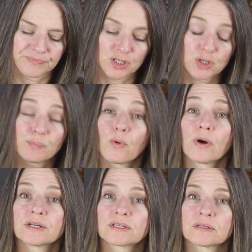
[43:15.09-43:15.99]

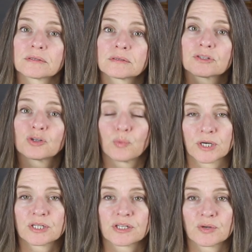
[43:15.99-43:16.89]
sport to
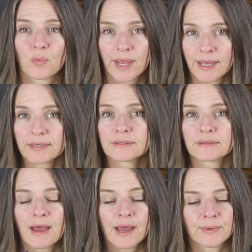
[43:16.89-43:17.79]
worsted weight,
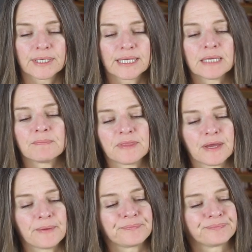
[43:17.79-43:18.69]
I would keep
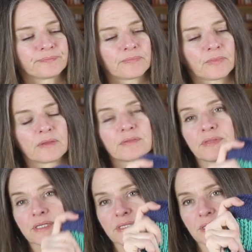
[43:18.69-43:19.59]
them.
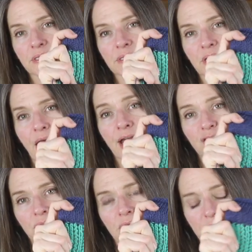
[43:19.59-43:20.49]
This is
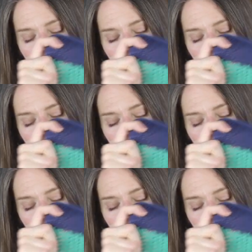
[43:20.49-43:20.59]
actually a